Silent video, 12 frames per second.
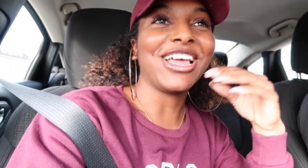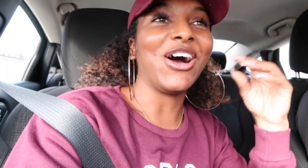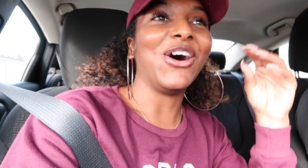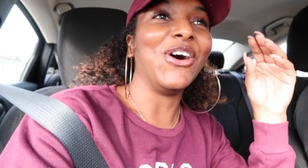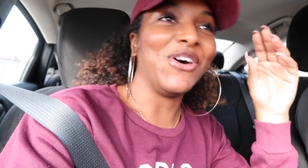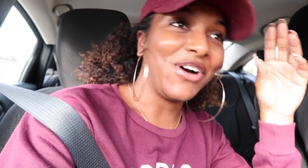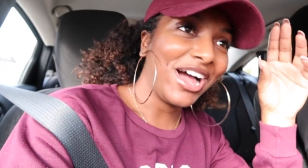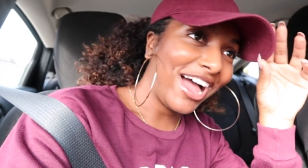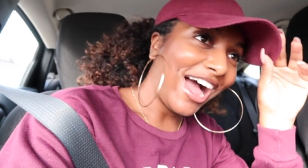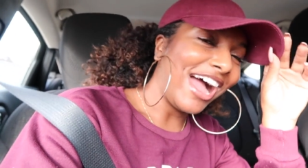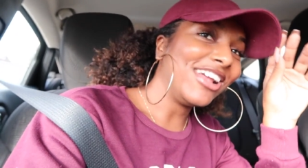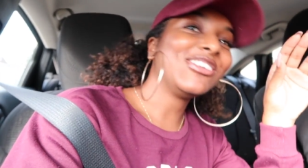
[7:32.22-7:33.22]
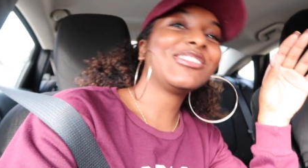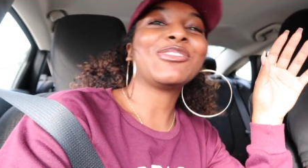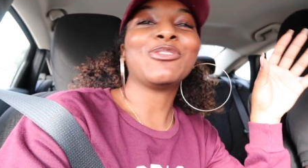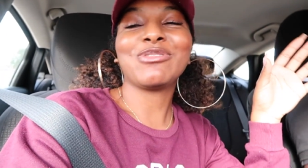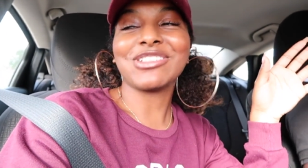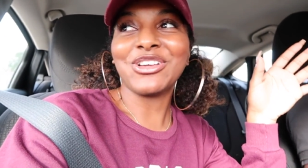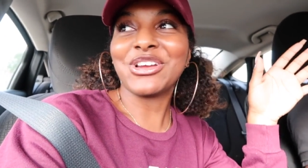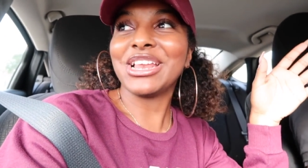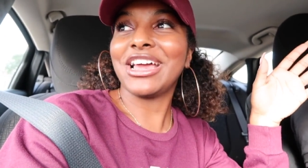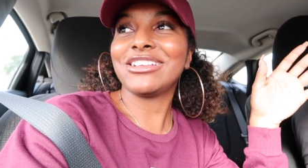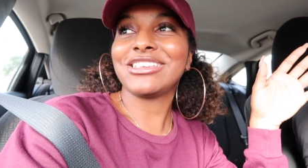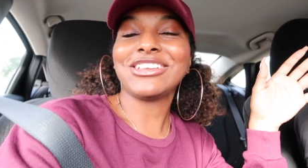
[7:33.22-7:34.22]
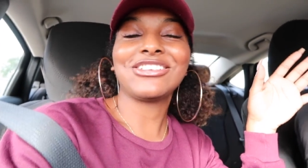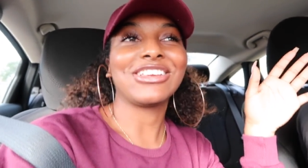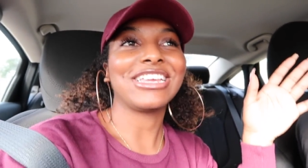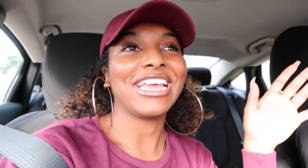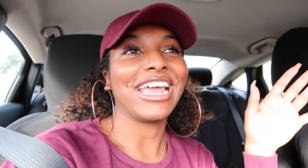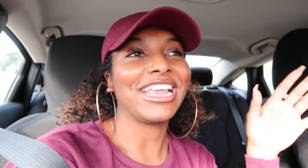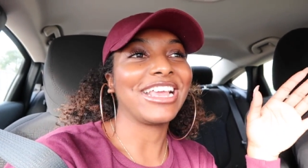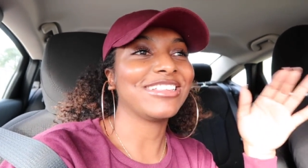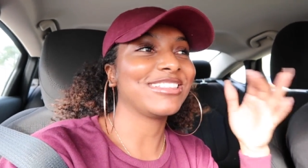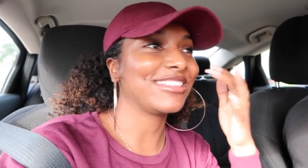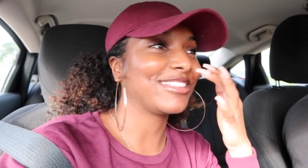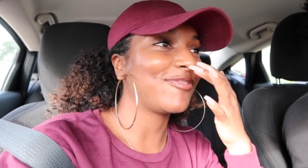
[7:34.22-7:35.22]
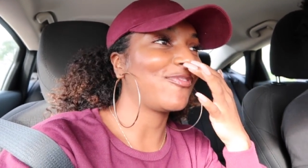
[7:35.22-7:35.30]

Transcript: Yo, I just was looking at TG and his